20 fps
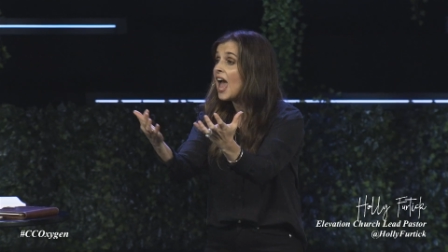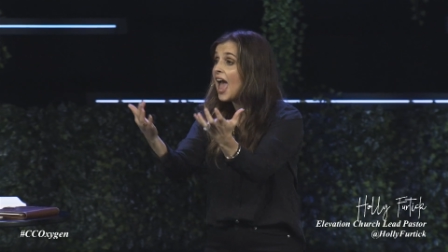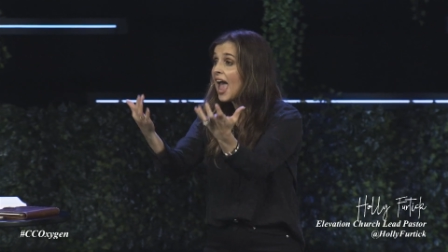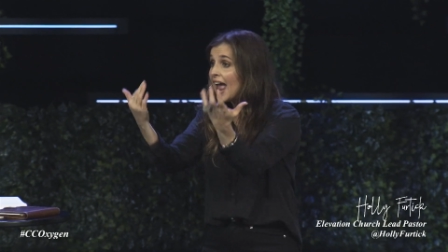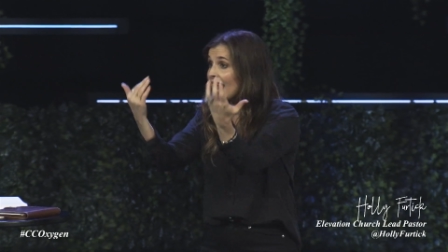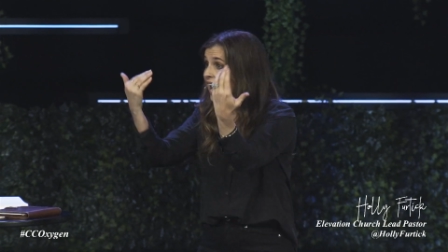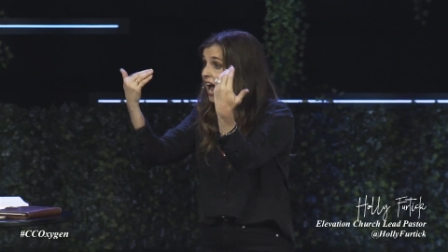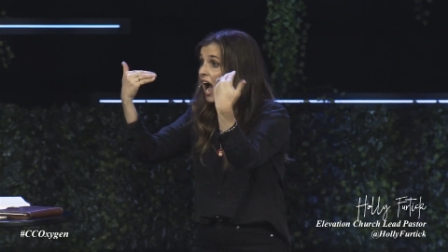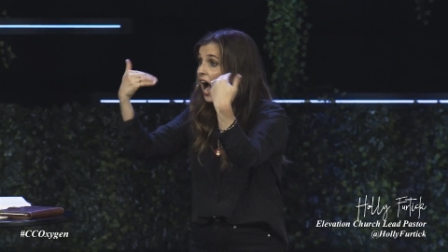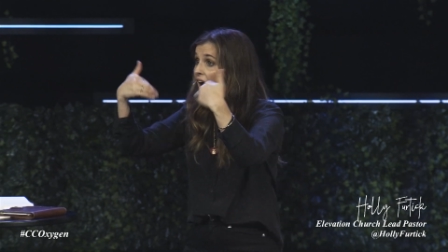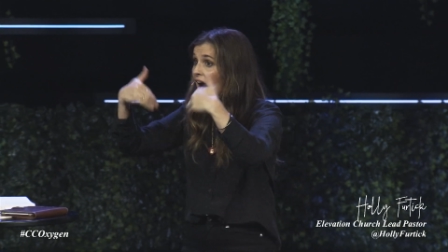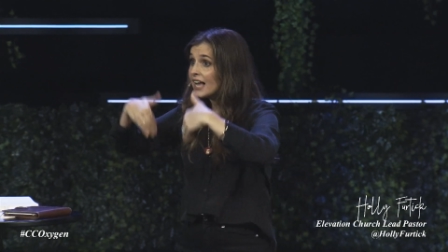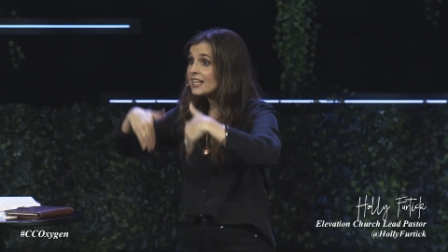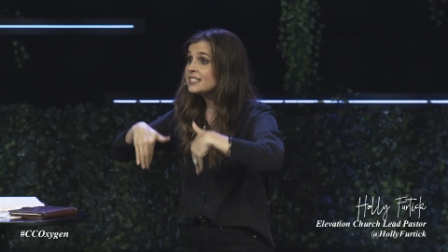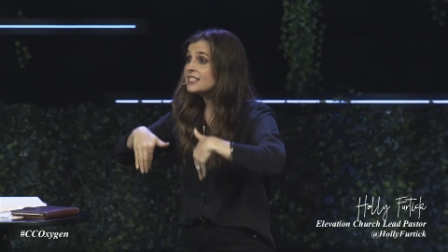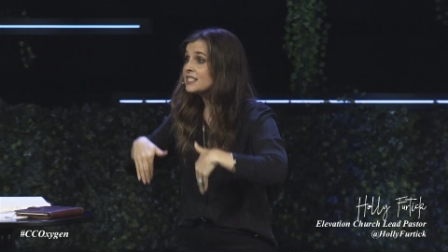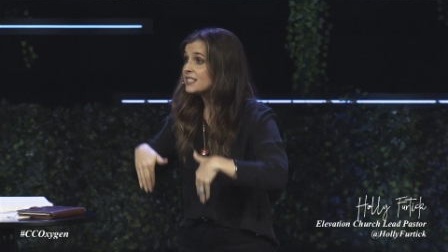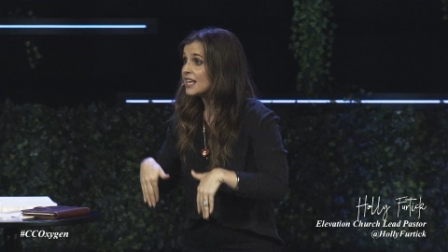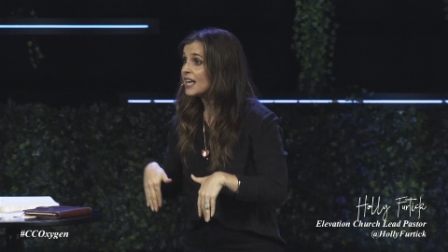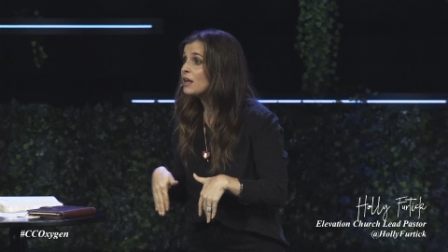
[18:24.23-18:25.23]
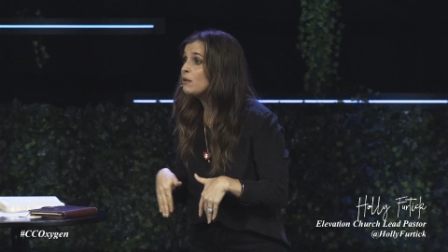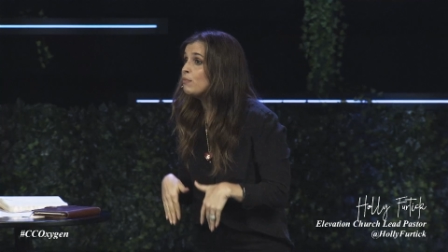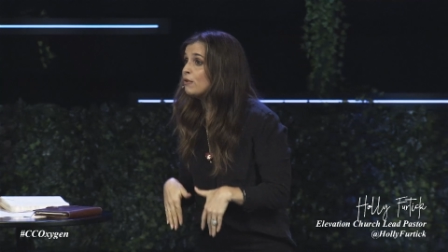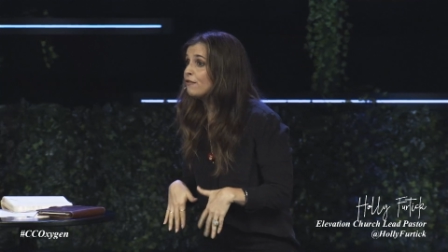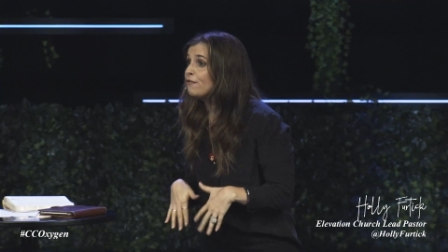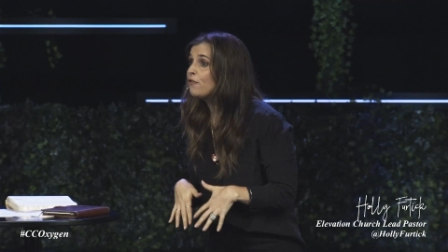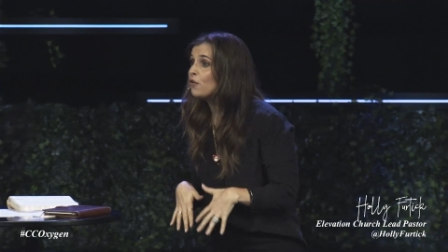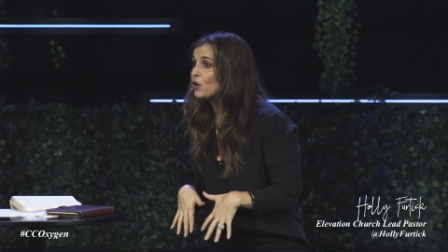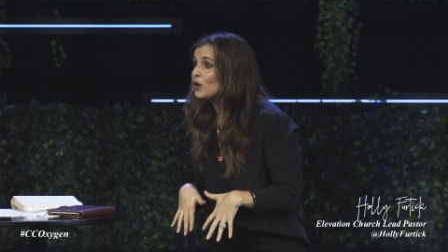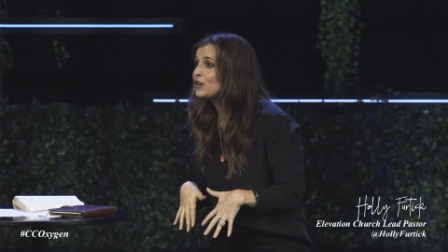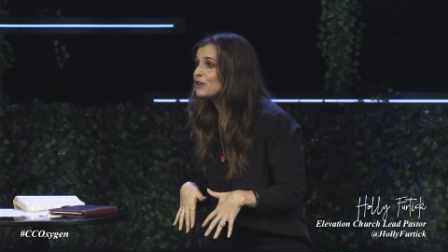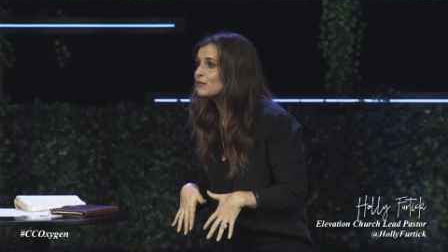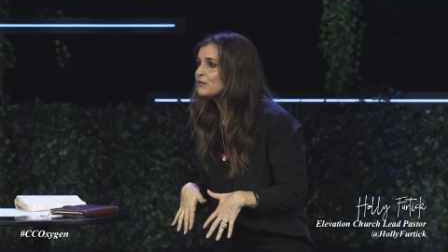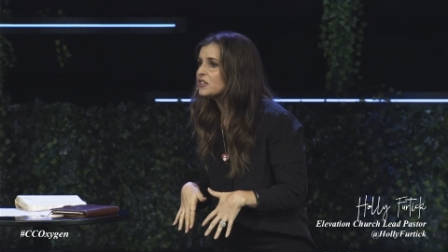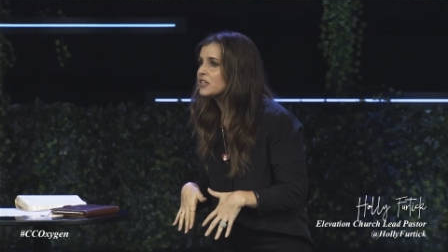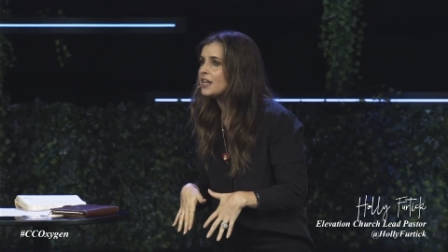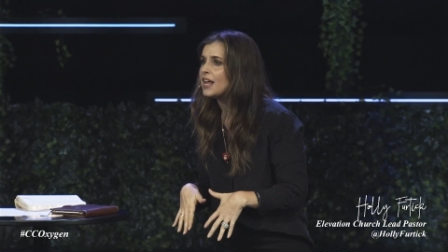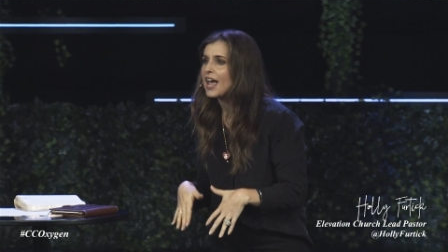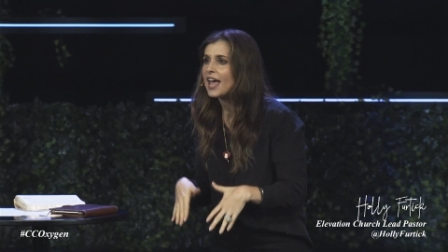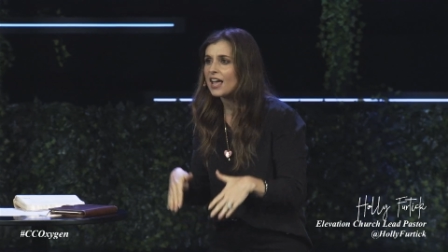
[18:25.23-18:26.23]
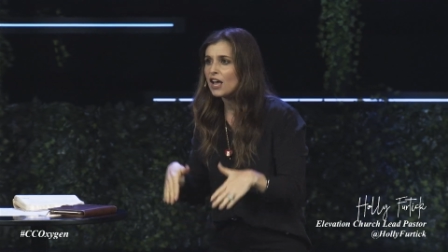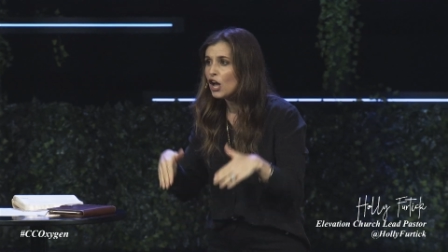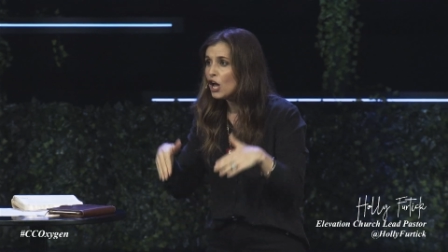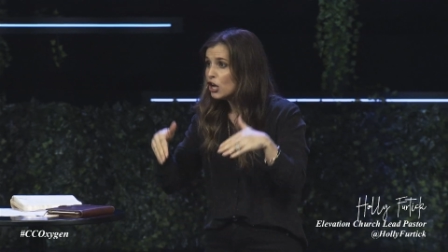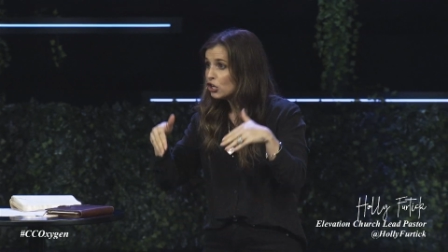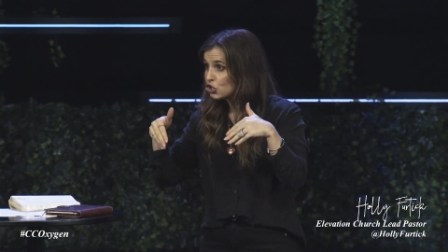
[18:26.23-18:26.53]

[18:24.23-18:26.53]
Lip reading: And I stand before you today